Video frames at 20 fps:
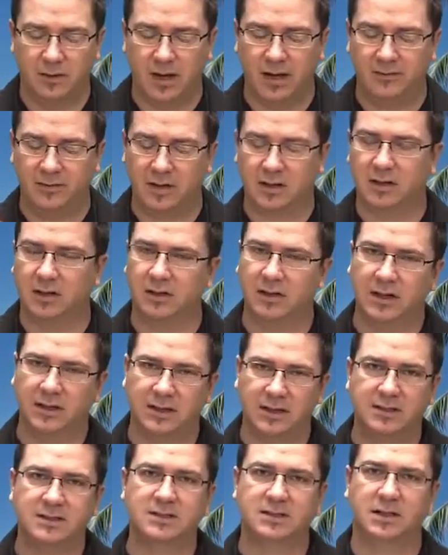you have a
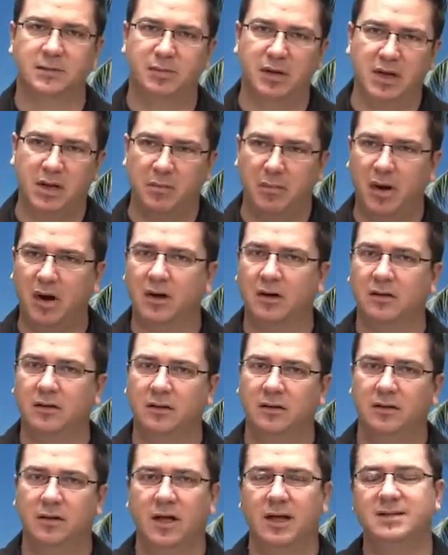clarinet that's slipping apart,
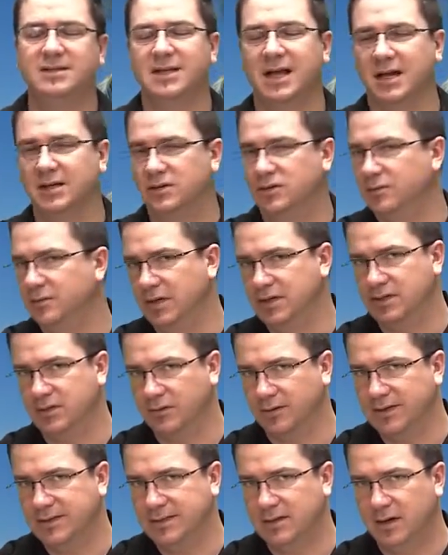it's got too much
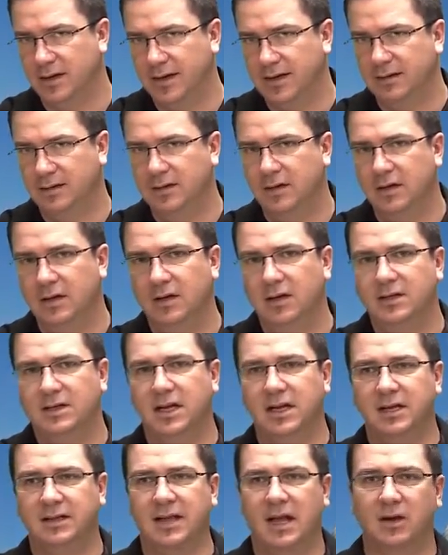grease on it,
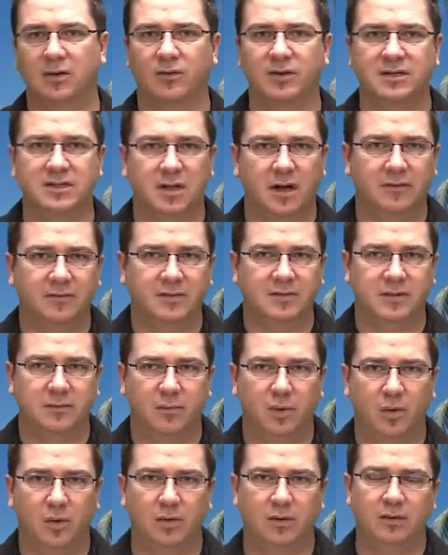getting that grease off is
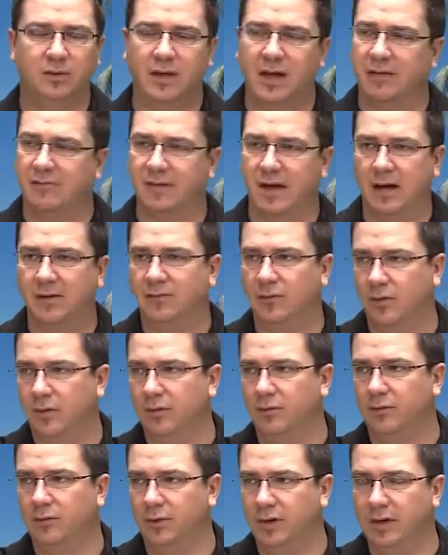important. That valve
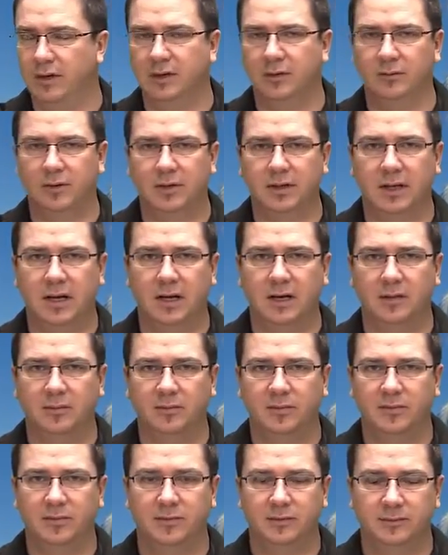oil really, really
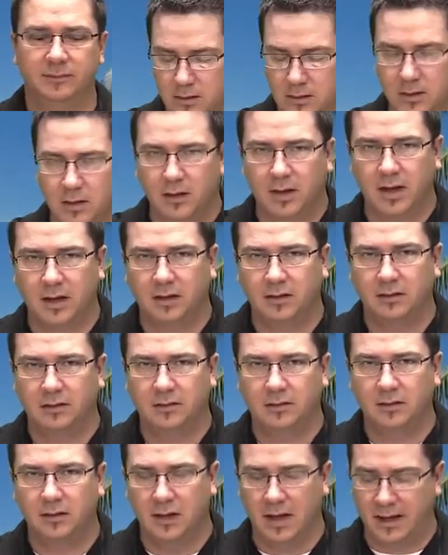helps. Okay,
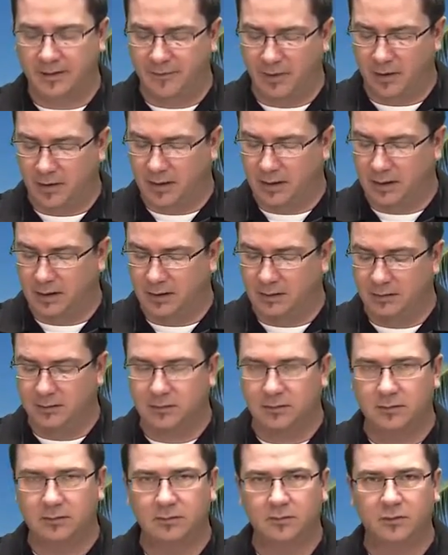I've already
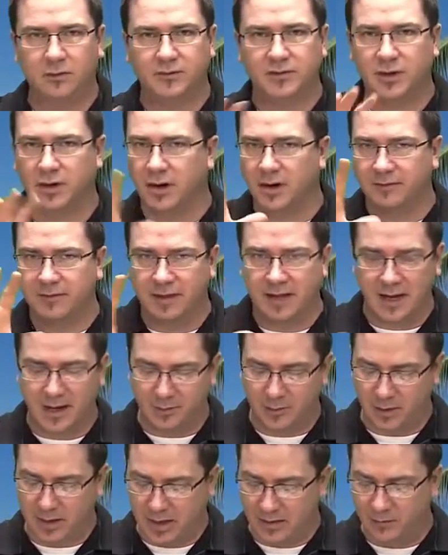turned off the
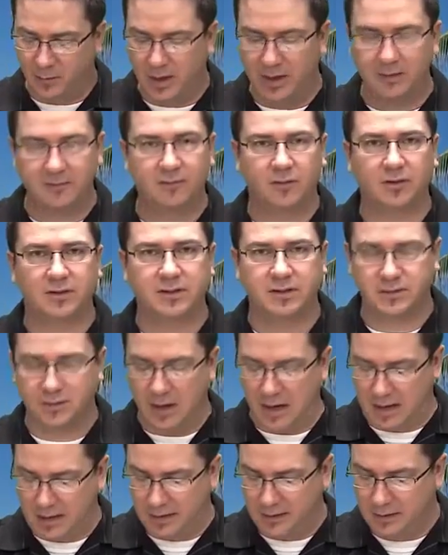camera and I've waited for it to
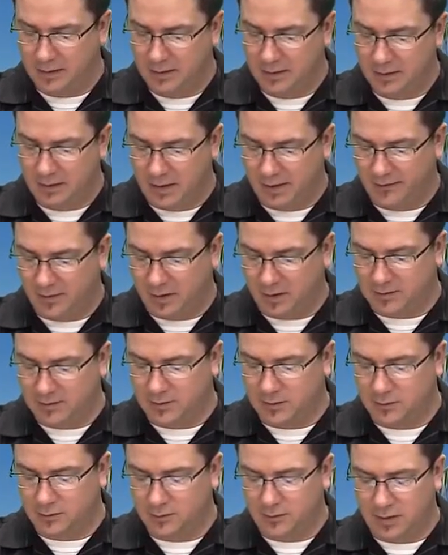dry. I've
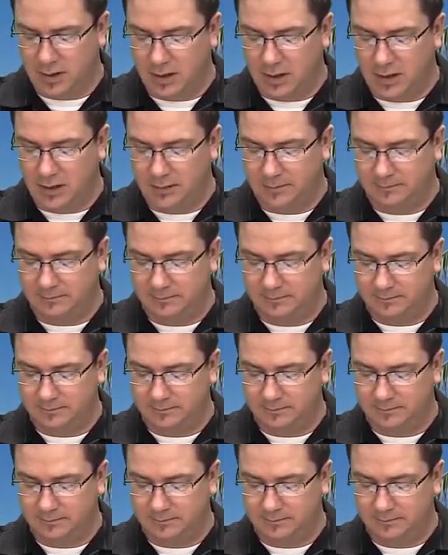also